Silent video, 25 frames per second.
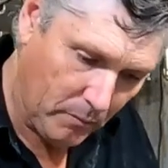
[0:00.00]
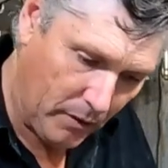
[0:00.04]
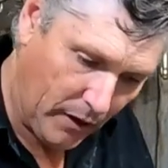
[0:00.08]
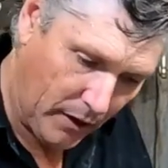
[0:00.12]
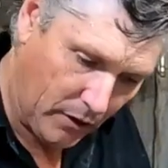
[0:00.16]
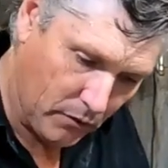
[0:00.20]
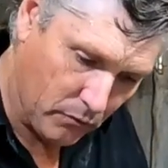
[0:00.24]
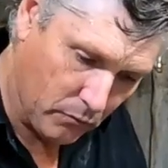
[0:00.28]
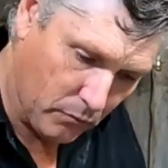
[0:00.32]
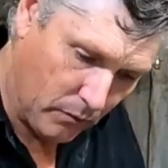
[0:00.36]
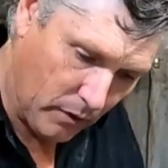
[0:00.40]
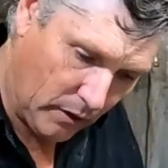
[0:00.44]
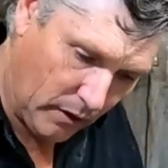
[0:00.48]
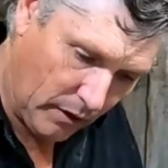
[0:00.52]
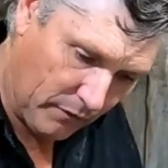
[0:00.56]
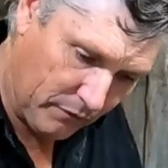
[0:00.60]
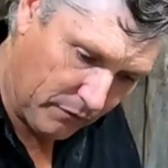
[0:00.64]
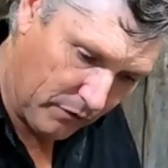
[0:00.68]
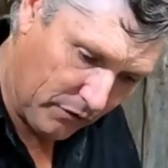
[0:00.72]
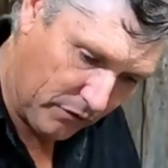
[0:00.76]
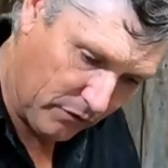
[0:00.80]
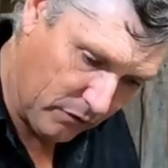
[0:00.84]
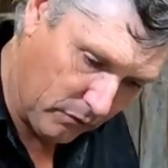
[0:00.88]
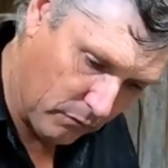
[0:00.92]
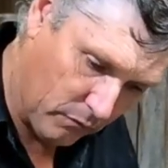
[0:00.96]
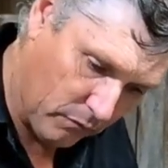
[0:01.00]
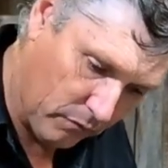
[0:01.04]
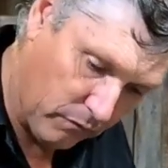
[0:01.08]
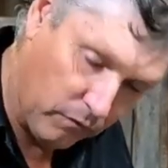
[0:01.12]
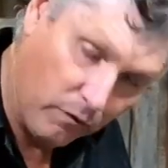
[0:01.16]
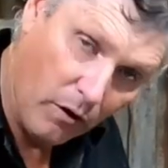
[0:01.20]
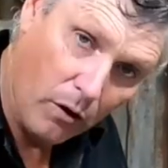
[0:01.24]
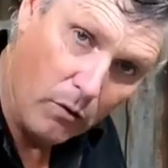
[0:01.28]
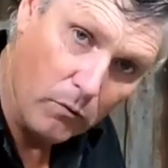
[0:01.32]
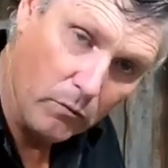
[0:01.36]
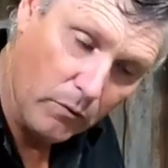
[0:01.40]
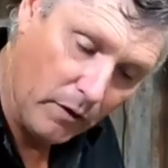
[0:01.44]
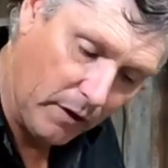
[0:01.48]
panel will have this little
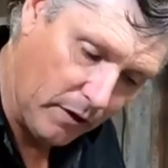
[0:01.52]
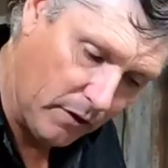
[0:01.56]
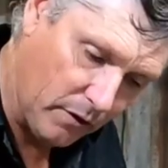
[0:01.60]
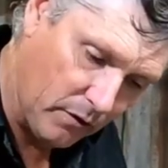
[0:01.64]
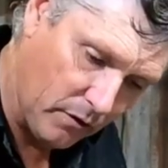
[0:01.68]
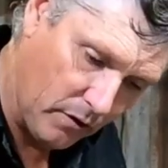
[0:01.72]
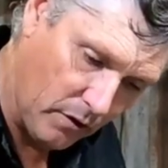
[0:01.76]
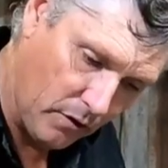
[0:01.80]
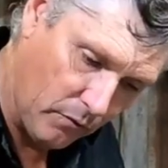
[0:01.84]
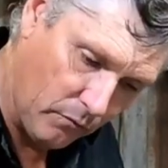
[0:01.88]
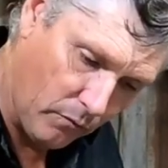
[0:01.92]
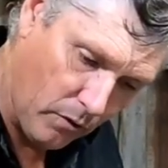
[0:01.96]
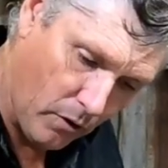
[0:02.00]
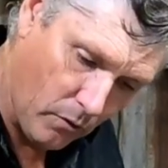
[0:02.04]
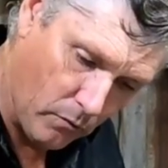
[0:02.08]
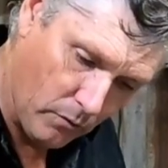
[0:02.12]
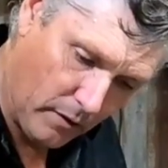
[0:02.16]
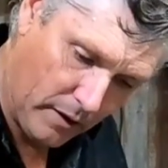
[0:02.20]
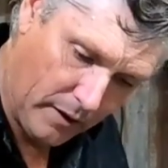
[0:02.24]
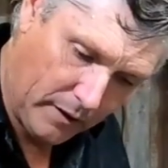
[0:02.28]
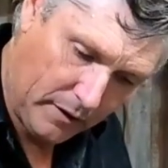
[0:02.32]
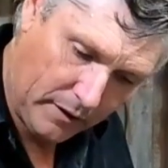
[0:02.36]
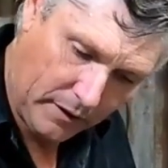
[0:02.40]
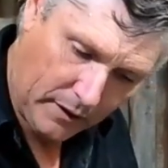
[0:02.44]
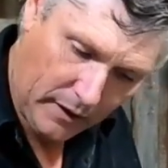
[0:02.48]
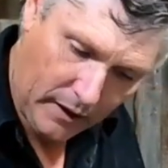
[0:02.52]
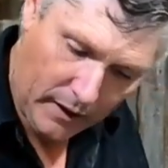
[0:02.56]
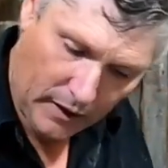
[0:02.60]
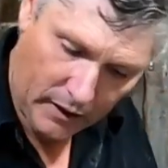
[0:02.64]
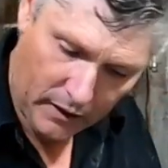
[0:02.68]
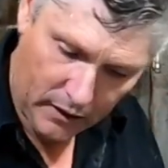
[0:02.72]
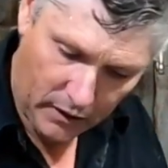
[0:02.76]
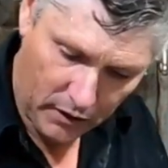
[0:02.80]
fold in and roll down to there